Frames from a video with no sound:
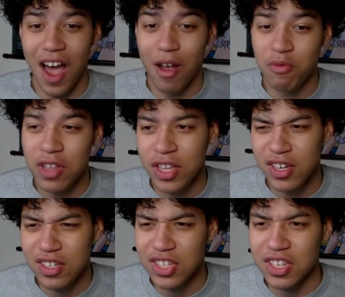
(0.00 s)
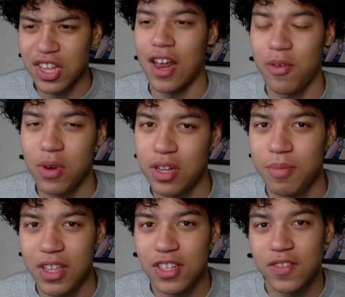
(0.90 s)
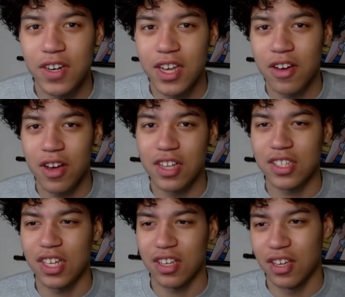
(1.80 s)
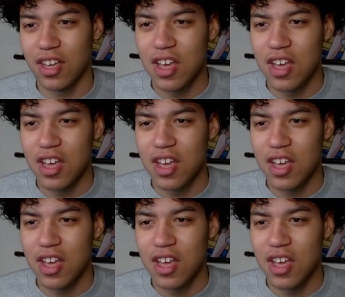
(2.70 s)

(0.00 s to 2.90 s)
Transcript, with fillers: I really just kind of wanted to make this video as like